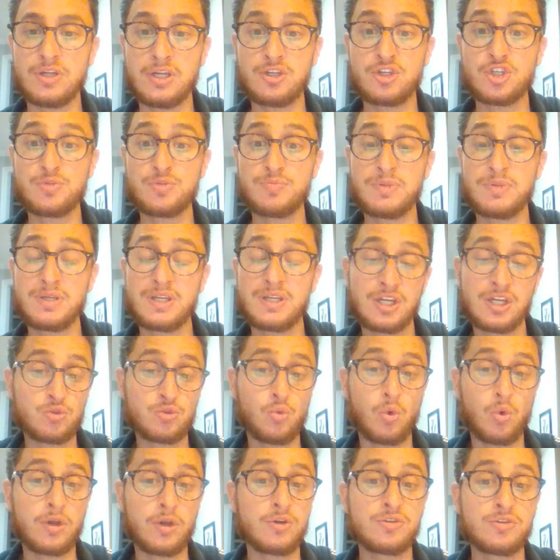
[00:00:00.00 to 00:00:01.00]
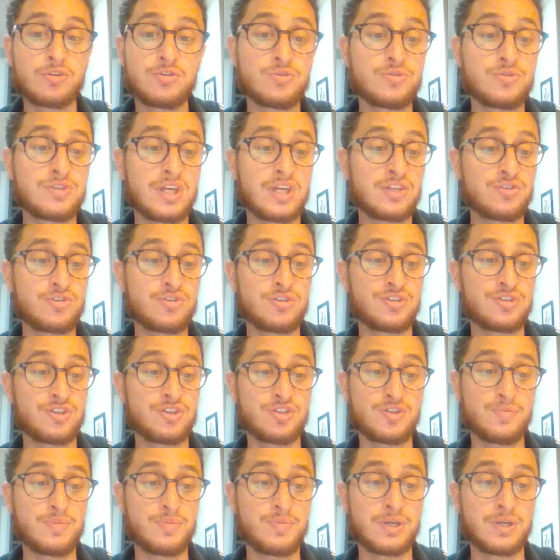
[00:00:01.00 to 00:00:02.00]
And just because one or two sensors
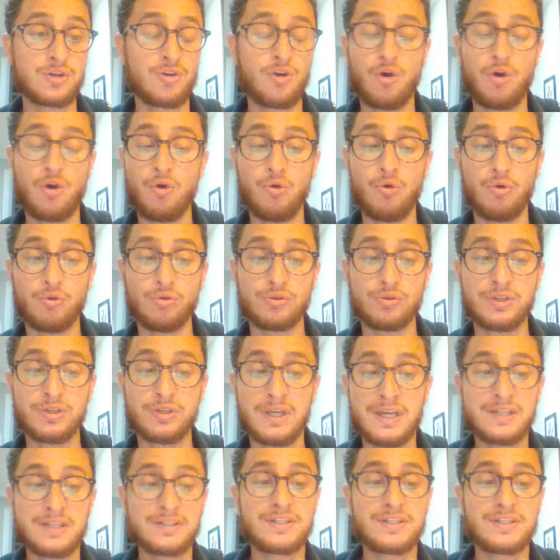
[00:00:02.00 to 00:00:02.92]
is a bit cold